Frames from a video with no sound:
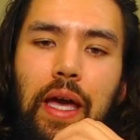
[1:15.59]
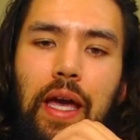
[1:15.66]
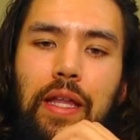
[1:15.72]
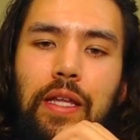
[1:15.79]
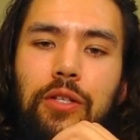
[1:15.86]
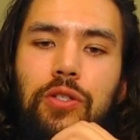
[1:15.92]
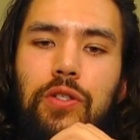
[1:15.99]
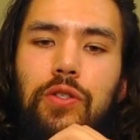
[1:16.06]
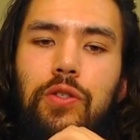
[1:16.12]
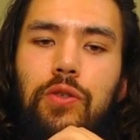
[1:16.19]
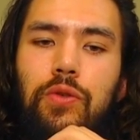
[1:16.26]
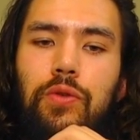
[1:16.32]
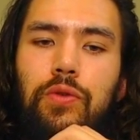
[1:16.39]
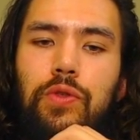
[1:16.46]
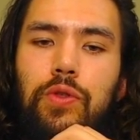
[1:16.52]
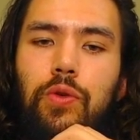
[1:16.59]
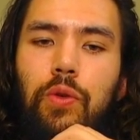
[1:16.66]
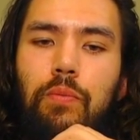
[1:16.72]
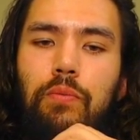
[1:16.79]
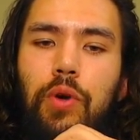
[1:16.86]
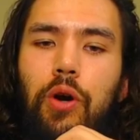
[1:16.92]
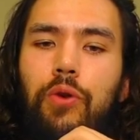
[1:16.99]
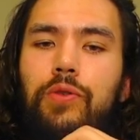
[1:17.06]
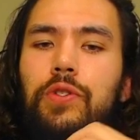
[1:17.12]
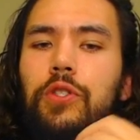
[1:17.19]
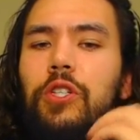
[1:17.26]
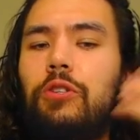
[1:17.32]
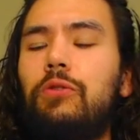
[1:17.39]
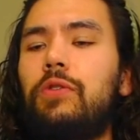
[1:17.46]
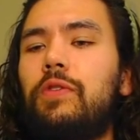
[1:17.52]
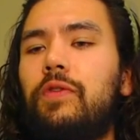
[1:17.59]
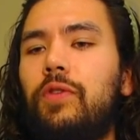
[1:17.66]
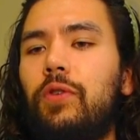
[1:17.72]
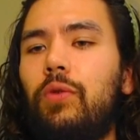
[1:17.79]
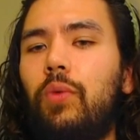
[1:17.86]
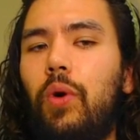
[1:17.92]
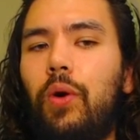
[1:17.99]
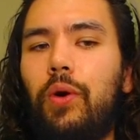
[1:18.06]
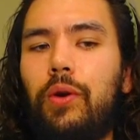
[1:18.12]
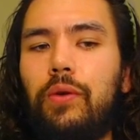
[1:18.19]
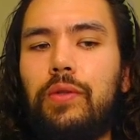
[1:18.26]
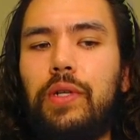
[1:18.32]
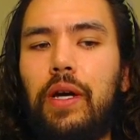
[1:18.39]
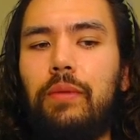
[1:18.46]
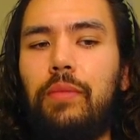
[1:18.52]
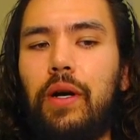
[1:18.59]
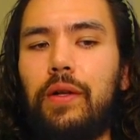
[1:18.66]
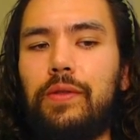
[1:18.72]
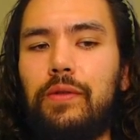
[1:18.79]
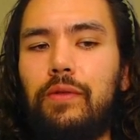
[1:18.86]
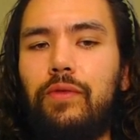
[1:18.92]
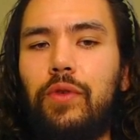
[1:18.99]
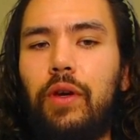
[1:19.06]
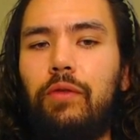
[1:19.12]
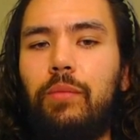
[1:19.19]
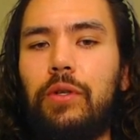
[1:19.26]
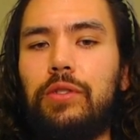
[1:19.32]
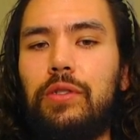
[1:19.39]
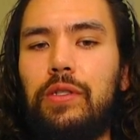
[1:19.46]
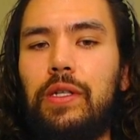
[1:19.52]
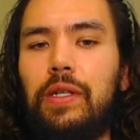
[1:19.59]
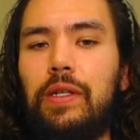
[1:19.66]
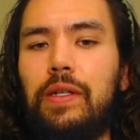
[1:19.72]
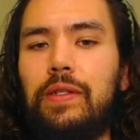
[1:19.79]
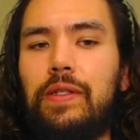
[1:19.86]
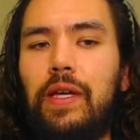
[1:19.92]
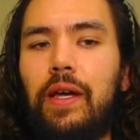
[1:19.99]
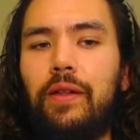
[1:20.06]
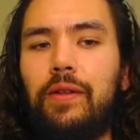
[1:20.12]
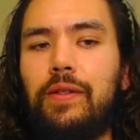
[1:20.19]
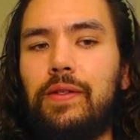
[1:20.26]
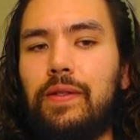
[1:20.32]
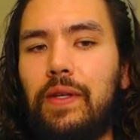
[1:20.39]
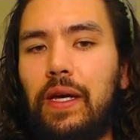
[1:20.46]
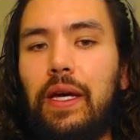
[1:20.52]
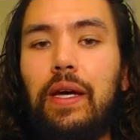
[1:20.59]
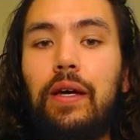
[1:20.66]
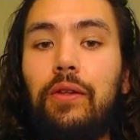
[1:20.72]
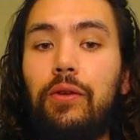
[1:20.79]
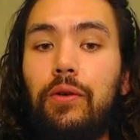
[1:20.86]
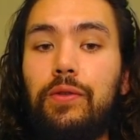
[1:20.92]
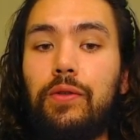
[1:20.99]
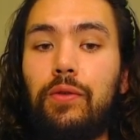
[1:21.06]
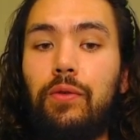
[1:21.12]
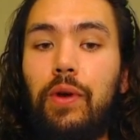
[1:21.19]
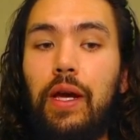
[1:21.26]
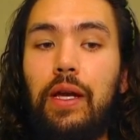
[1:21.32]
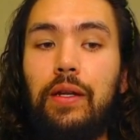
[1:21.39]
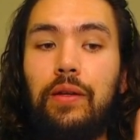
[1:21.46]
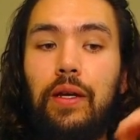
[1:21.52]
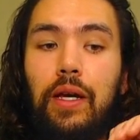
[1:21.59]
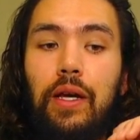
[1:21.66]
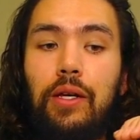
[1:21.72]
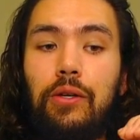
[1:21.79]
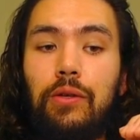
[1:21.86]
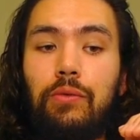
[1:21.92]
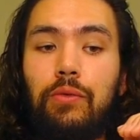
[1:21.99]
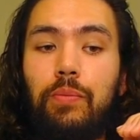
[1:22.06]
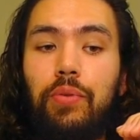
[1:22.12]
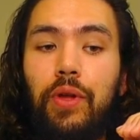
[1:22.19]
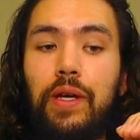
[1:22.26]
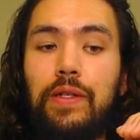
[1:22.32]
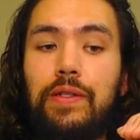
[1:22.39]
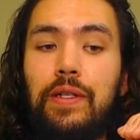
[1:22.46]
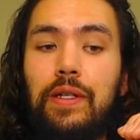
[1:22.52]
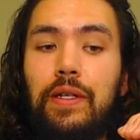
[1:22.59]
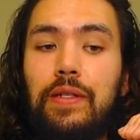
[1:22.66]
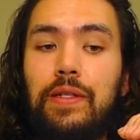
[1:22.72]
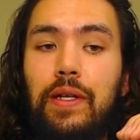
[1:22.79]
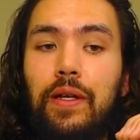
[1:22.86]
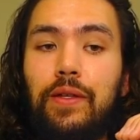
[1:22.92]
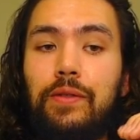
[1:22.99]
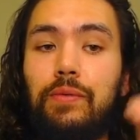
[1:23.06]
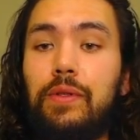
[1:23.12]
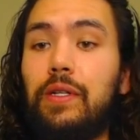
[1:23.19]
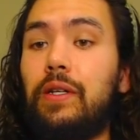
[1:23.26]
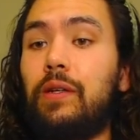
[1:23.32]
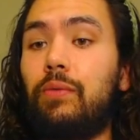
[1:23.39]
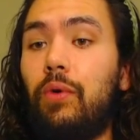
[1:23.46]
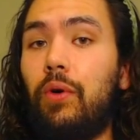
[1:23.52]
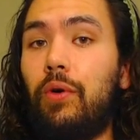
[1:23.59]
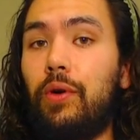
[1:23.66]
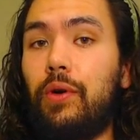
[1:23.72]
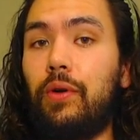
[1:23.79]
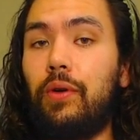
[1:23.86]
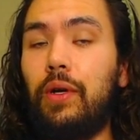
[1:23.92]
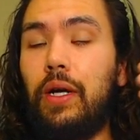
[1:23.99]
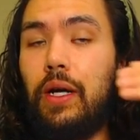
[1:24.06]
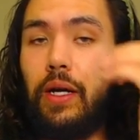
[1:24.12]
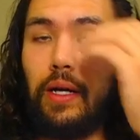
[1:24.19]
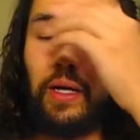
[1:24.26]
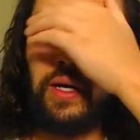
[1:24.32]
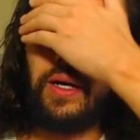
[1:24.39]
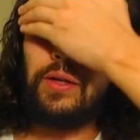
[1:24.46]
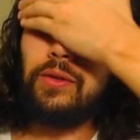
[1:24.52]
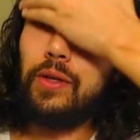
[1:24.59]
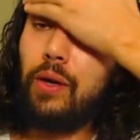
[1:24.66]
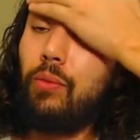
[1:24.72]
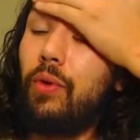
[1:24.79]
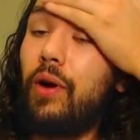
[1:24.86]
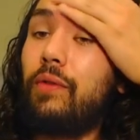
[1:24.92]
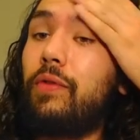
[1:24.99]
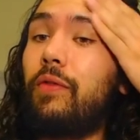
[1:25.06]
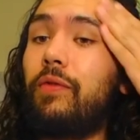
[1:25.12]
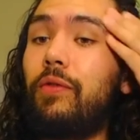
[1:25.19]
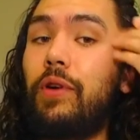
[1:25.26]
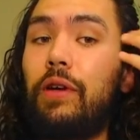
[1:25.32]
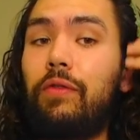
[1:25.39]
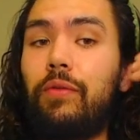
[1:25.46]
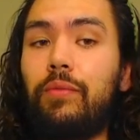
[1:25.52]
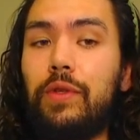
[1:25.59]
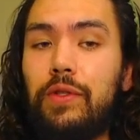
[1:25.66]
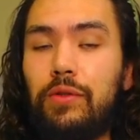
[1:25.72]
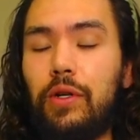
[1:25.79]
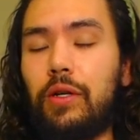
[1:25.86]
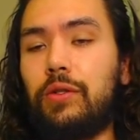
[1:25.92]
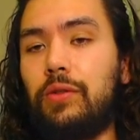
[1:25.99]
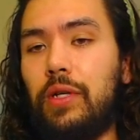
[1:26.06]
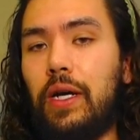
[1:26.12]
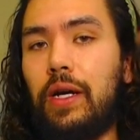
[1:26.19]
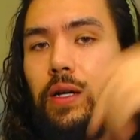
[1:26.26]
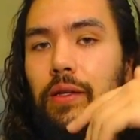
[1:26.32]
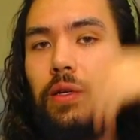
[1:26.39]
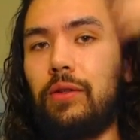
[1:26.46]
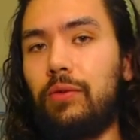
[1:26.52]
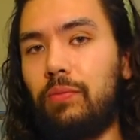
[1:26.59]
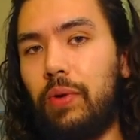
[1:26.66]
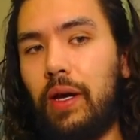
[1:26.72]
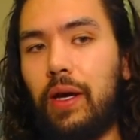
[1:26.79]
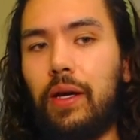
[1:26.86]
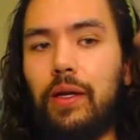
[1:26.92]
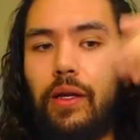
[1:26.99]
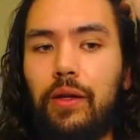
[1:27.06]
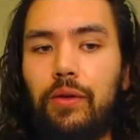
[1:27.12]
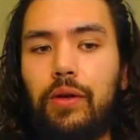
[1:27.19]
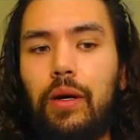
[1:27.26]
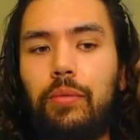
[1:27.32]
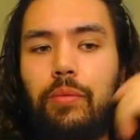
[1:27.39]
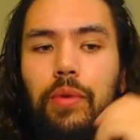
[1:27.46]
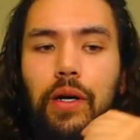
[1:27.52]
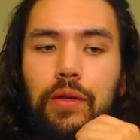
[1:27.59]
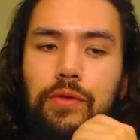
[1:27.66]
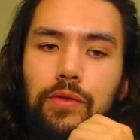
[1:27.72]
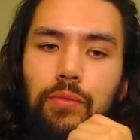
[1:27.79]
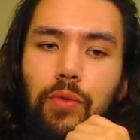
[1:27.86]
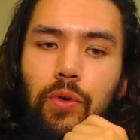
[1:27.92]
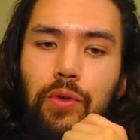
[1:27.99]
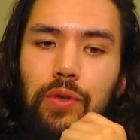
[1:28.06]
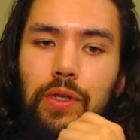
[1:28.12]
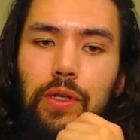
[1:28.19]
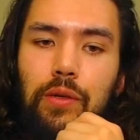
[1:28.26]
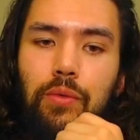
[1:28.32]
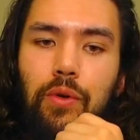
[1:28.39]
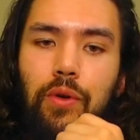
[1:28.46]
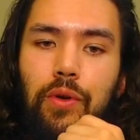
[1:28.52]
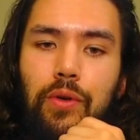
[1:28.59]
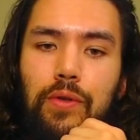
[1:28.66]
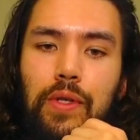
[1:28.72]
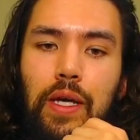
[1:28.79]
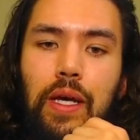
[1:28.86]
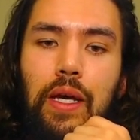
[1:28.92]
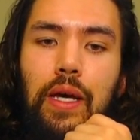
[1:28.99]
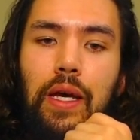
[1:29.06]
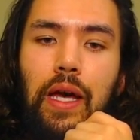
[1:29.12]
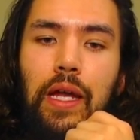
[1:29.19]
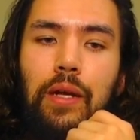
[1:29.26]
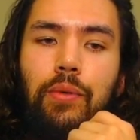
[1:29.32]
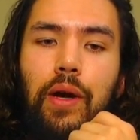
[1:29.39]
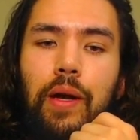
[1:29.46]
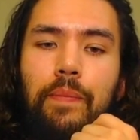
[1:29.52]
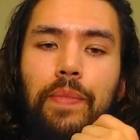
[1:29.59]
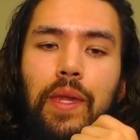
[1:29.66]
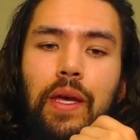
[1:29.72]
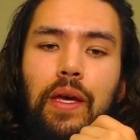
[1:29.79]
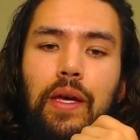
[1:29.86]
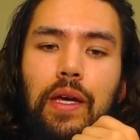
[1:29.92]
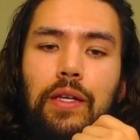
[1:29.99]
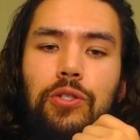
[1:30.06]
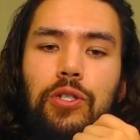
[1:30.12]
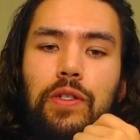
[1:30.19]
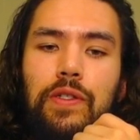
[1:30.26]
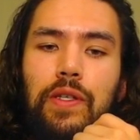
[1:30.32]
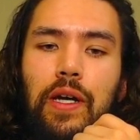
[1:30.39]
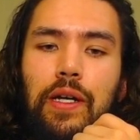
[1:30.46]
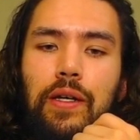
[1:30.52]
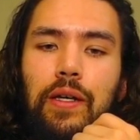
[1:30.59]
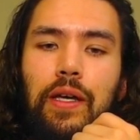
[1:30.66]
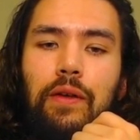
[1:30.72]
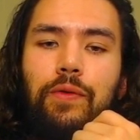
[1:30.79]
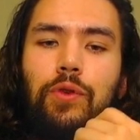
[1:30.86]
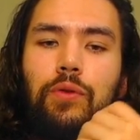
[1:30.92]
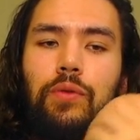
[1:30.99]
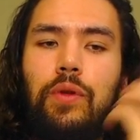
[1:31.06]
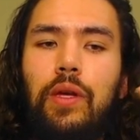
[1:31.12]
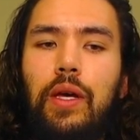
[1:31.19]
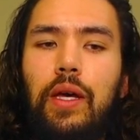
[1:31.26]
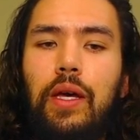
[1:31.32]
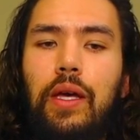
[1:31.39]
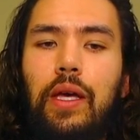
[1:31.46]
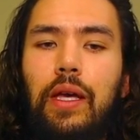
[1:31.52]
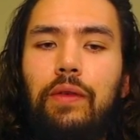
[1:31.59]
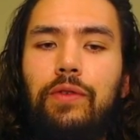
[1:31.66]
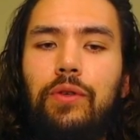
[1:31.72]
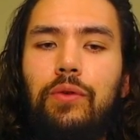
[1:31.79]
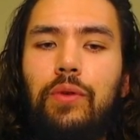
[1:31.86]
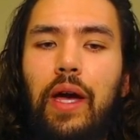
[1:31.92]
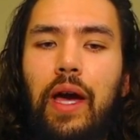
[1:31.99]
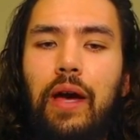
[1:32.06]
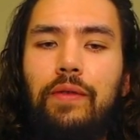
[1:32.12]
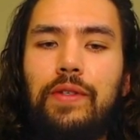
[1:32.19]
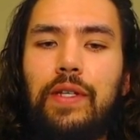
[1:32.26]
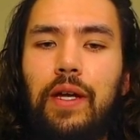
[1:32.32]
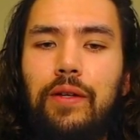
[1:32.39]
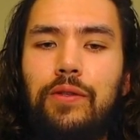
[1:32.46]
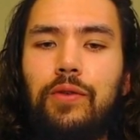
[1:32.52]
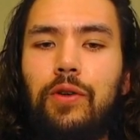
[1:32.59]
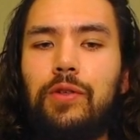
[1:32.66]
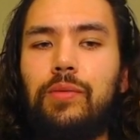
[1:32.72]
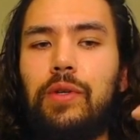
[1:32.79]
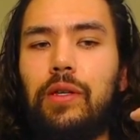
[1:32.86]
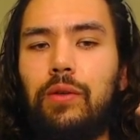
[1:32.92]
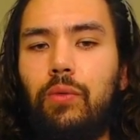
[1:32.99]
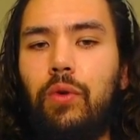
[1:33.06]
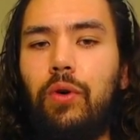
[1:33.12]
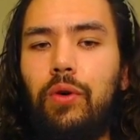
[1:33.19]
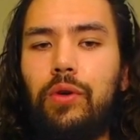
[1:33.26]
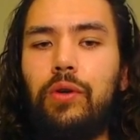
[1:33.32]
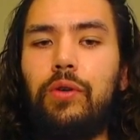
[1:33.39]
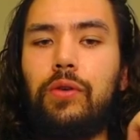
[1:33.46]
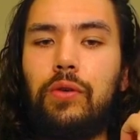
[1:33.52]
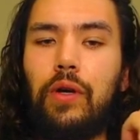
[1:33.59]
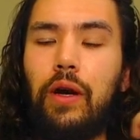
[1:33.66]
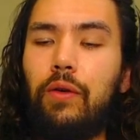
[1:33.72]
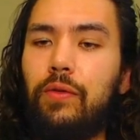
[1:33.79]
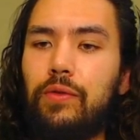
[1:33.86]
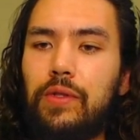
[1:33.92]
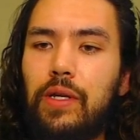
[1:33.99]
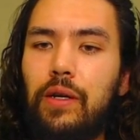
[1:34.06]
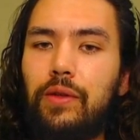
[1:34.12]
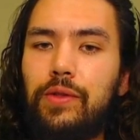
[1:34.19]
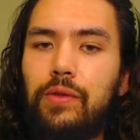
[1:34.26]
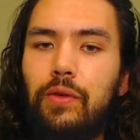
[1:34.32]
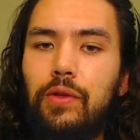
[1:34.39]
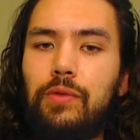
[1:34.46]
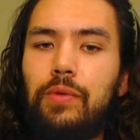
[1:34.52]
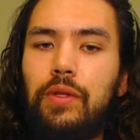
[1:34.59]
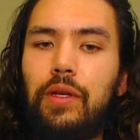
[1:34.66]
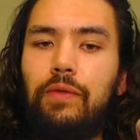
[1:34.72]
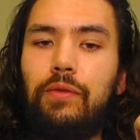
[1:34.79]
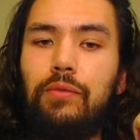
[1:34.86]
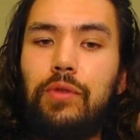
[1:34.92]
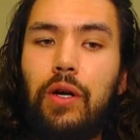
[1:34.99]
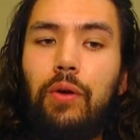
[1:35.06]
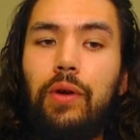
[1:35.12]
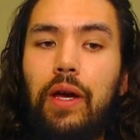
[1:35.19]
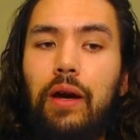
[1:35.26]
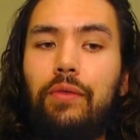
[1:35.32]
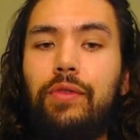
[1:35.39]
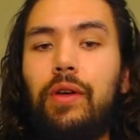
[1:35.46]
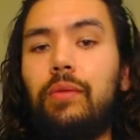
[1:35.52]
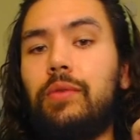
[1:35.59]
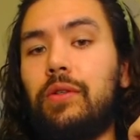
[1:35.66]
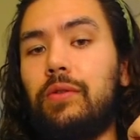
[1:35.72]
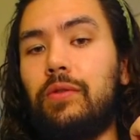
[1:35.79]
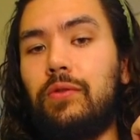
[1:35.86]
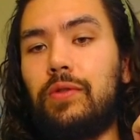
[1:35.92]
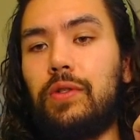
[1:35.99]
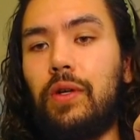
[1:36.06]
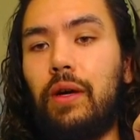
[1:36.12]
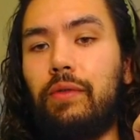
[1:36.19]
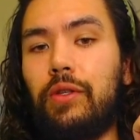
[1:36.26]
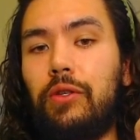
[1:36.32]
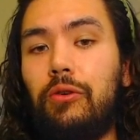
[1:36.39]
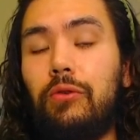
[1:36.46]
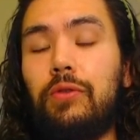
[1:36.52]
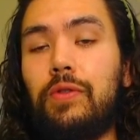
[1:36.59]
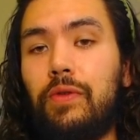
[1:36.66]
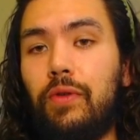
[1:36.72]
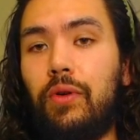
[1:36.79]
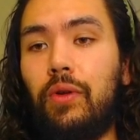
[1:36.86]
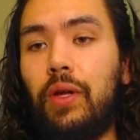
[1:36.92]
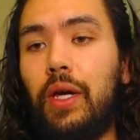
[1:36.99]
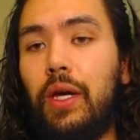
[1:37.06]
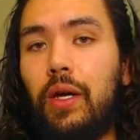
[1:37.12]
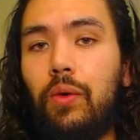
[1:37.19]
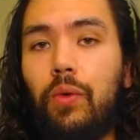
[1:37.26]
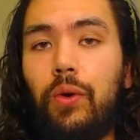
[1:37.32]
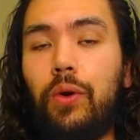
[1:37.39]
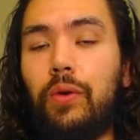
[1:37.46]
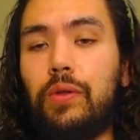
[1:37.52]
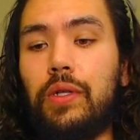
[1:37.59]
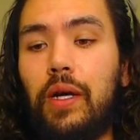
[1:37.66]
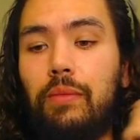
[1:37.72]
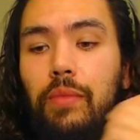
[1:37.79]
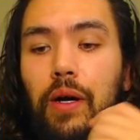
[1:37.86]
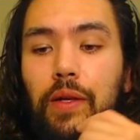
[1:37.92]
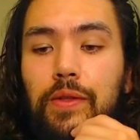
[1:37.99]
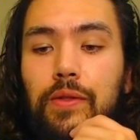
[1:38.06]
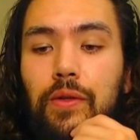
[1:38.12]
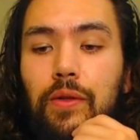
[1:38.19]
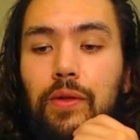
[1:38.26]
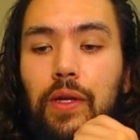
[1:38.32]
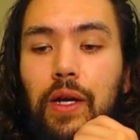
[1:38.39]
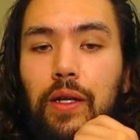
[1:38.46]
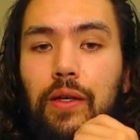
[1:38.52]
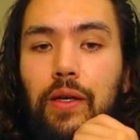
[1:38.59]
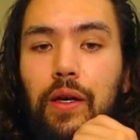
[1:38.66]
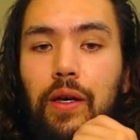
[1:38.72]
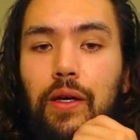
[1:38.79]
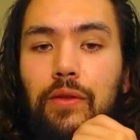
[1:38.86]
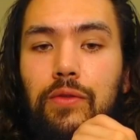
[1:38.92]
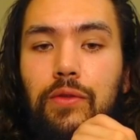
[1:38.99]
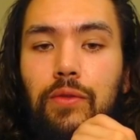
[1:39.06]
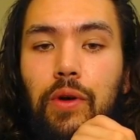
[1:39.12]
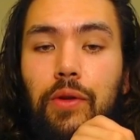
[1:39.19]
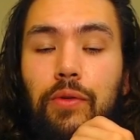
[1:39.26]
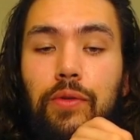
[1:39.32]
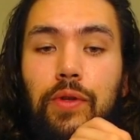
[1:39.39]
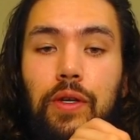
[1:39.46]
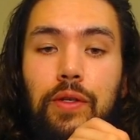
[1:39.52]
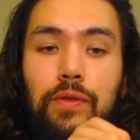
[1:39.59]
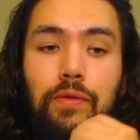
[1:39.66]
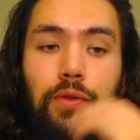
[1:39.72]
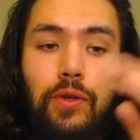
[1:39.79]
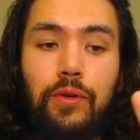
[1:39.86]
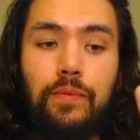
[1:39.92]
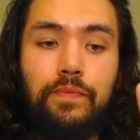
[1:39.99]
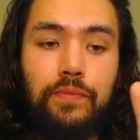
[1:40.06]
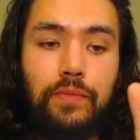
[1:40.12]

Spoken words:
And then just use your most useful warrior type monsters. If you have a bunch of DD Assailants, those are great. You can replace DD Assailants with DD Warrior. You can get 1 for free from the structure deck, and then you pay another couple bucks for more DD Warriors. Anyway, it's just like, if you have Silent Swordsman and the Warrior, you got it for Silent Swordsman. If you don't have them, you still have a useful Warrior type monster that can do other things for you.